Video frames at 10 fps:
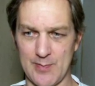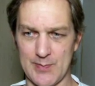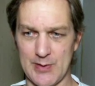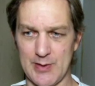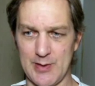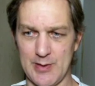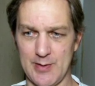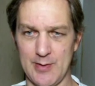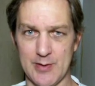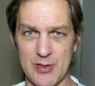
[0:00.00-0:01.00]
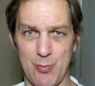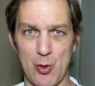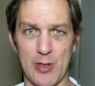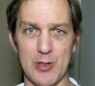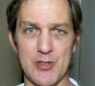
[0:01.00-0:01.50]
of a
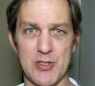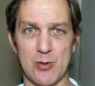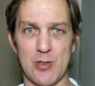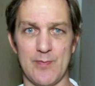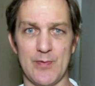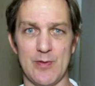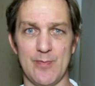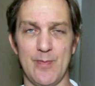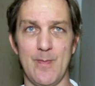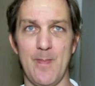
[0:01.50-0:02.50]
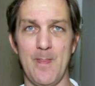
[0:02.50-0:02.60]
sporting goods store from